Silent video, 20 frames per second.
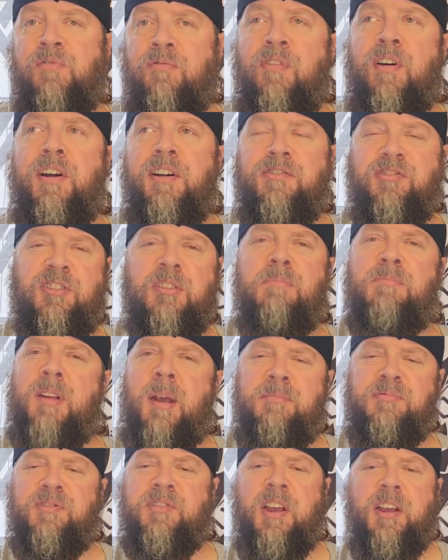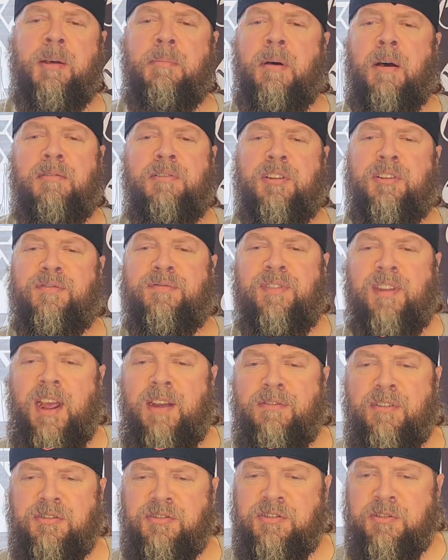Very sometimes they come out with these
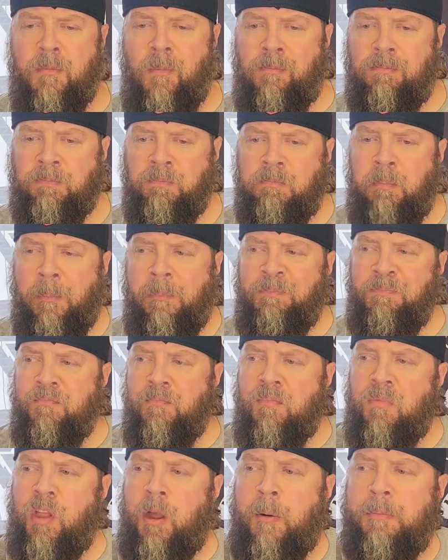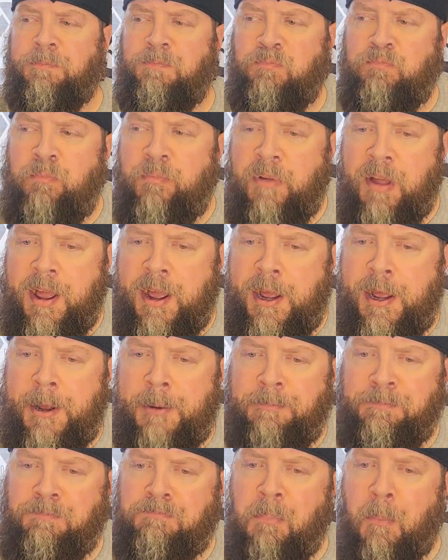flavors.
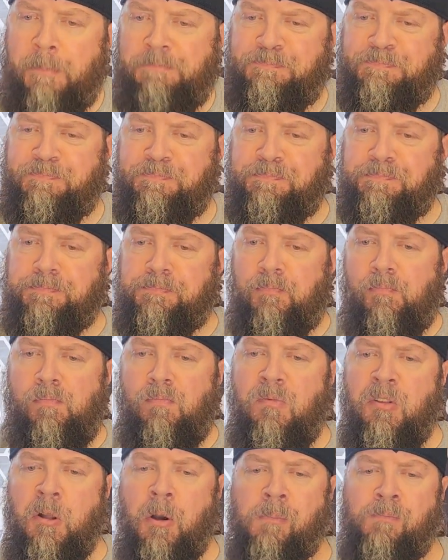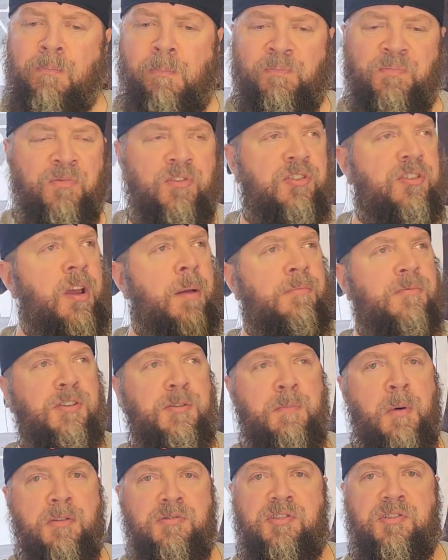Um, something's
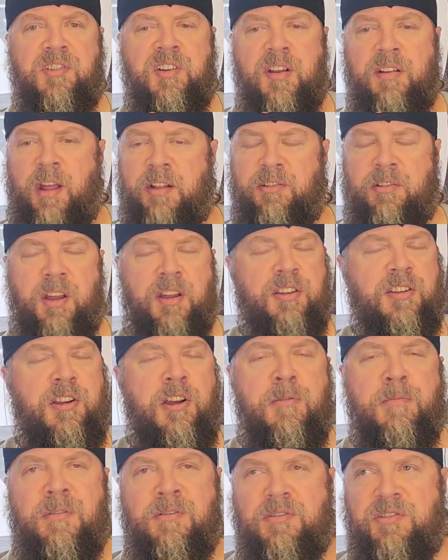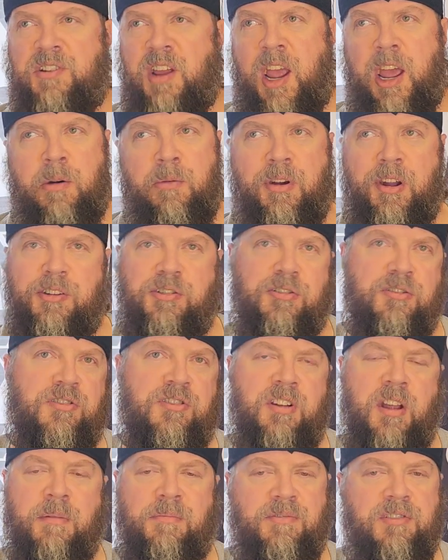supposed to taste like the Cuban sandwich or
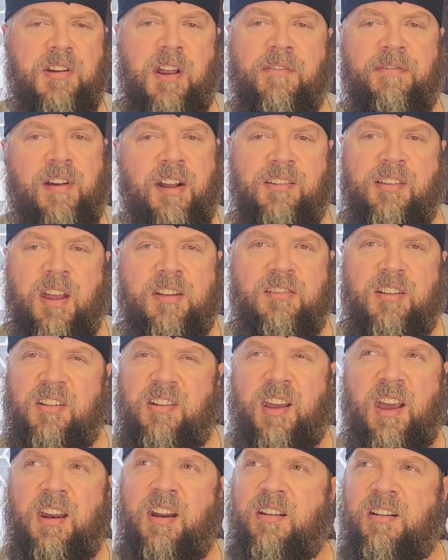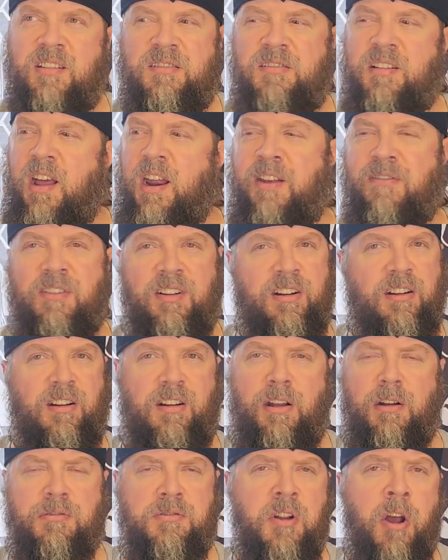stuff, stuff like that. You get it, and it's not even
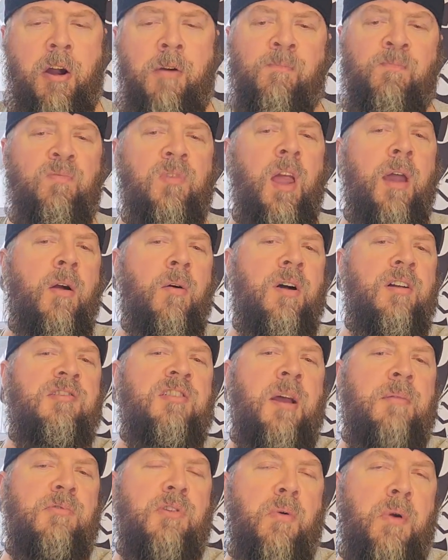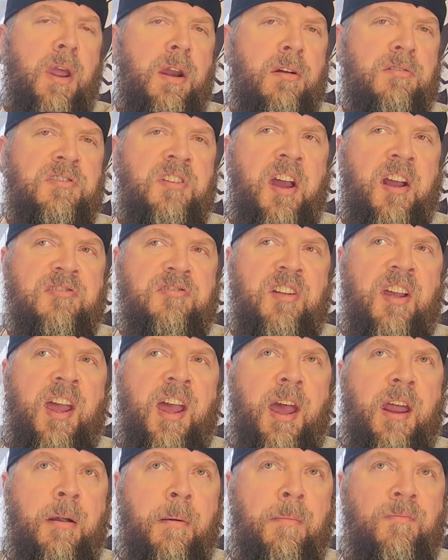close. There one time Doritos actually
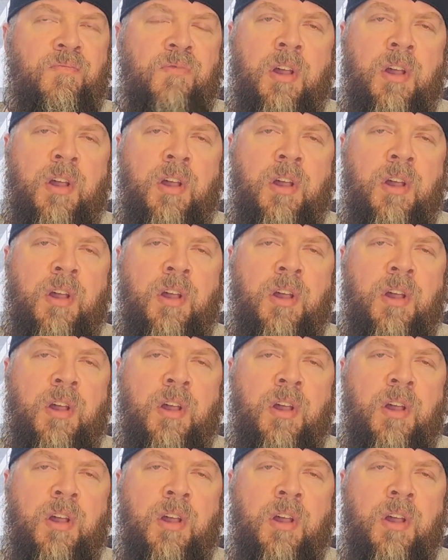had a.